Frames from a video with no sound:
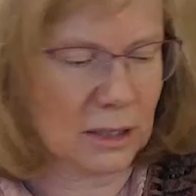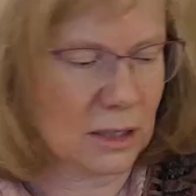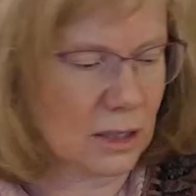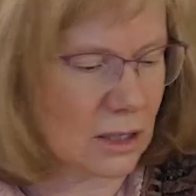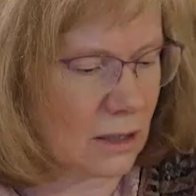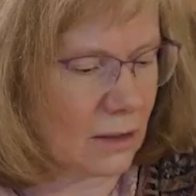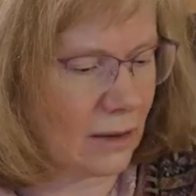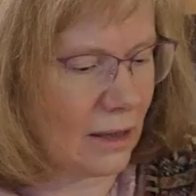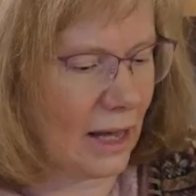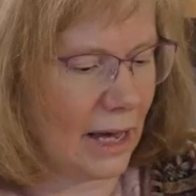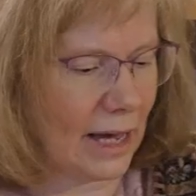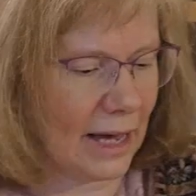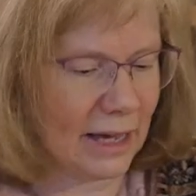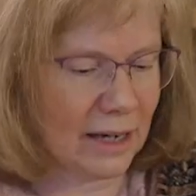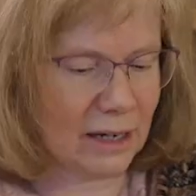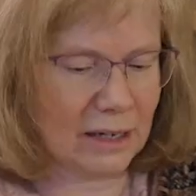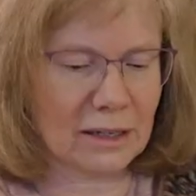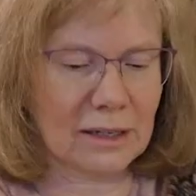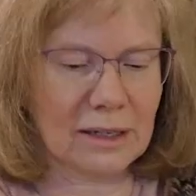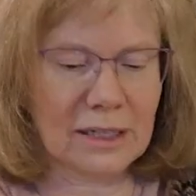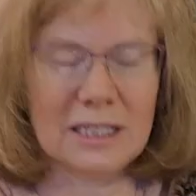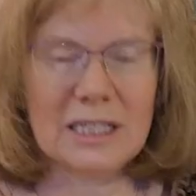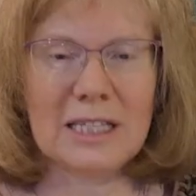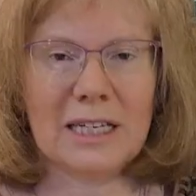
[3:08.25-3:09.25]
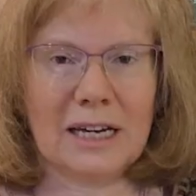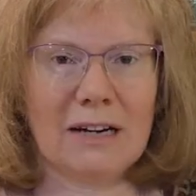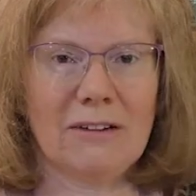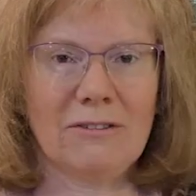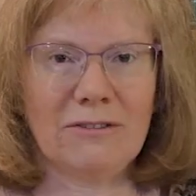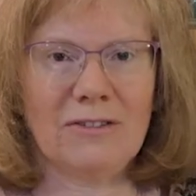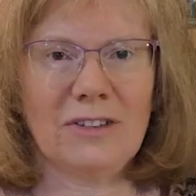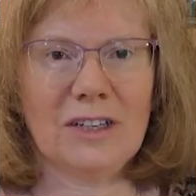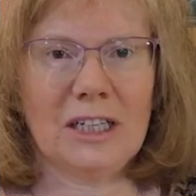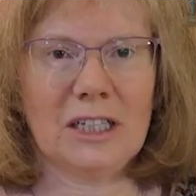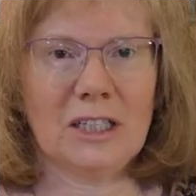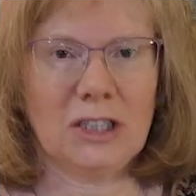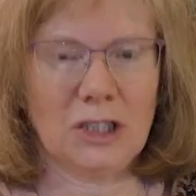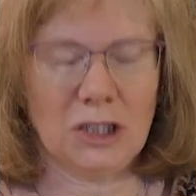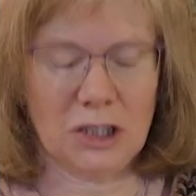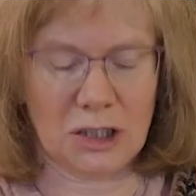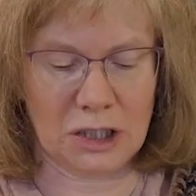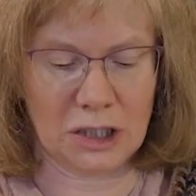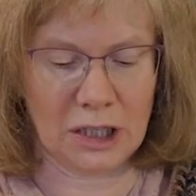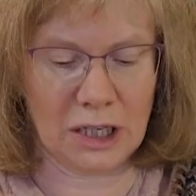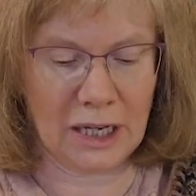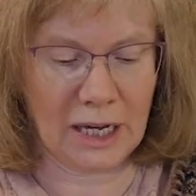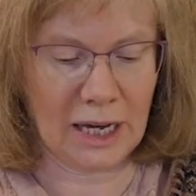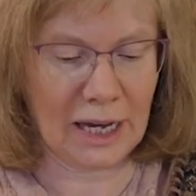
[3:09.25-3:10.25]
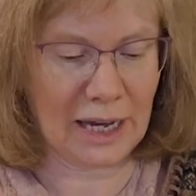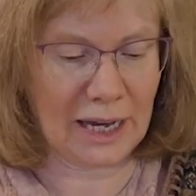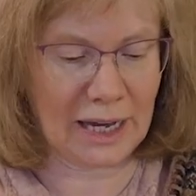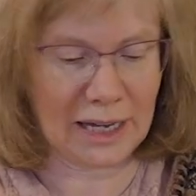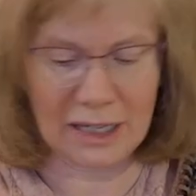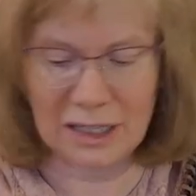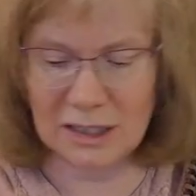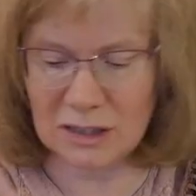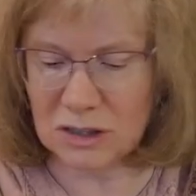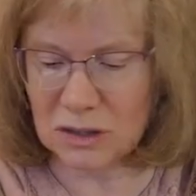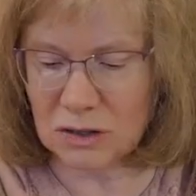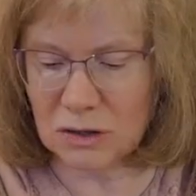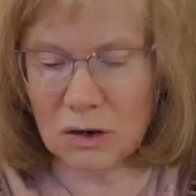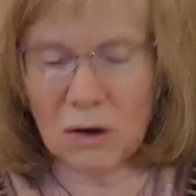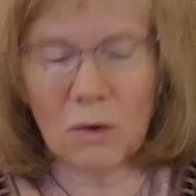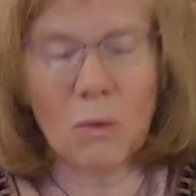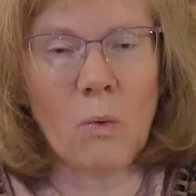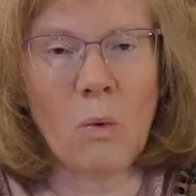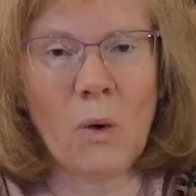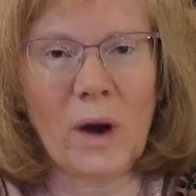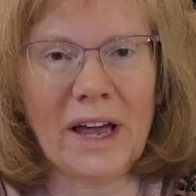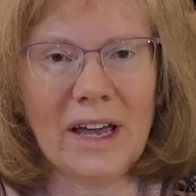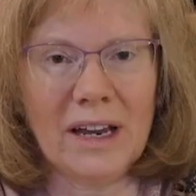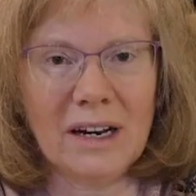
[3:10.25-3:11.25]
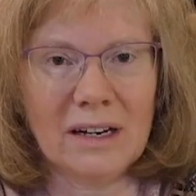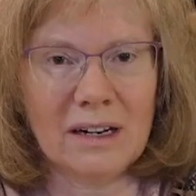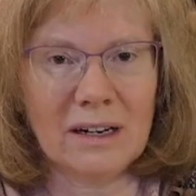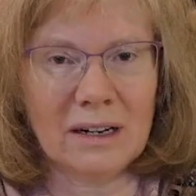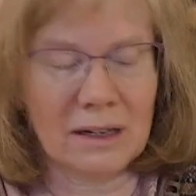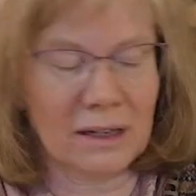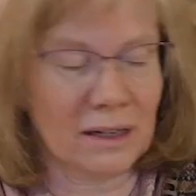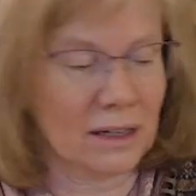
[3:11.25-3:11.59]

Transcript: So that is now finished, and it's not wet,